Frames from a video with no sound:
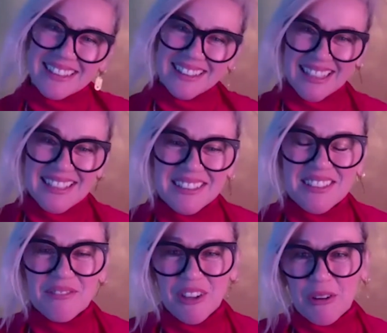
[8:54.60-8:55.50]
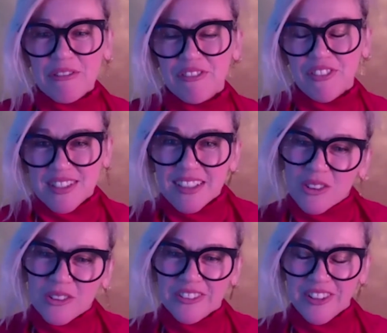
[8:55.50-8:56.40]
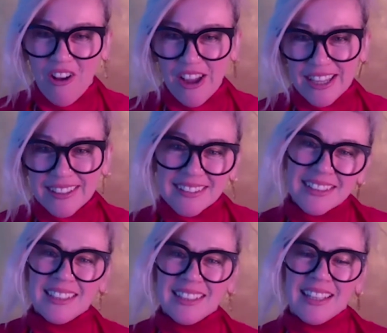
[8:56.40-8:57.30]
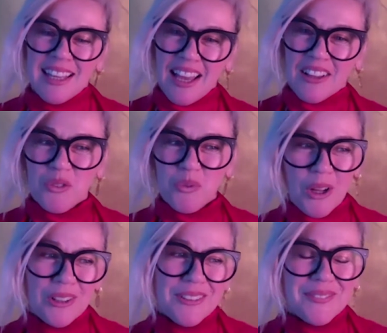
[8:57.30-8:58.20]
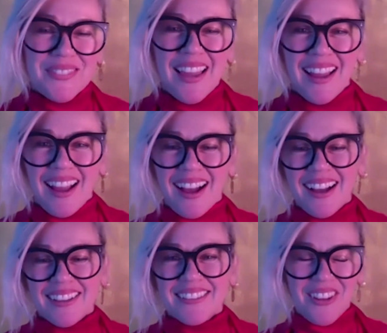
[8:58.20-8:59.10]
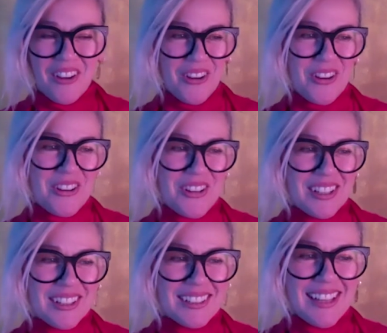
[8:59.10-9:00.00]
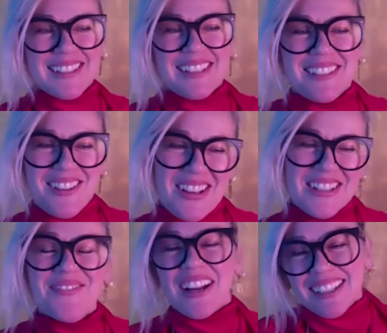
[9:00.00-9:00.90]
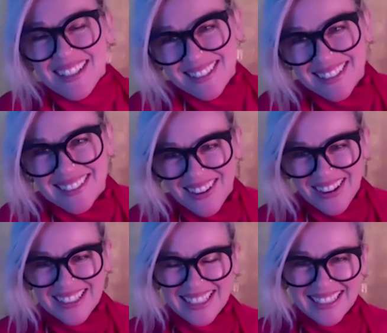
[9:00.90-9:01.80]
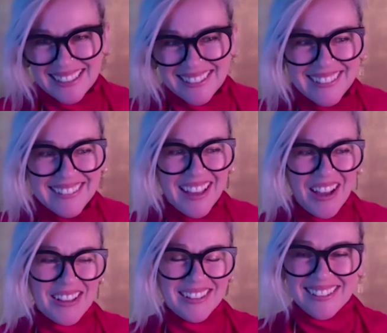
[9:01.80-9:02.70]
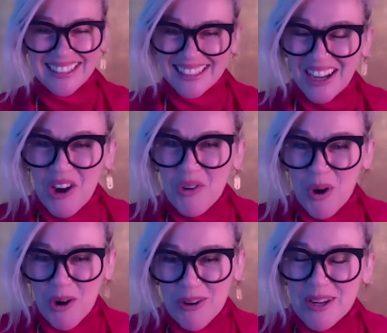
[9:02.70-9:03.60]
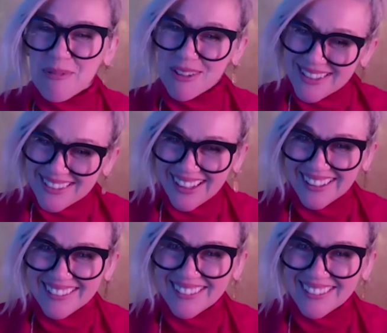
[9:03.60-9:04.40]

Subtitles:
things. It's a very physical sign as well. So classic signs. My classic sign is Xena Warrior Princess,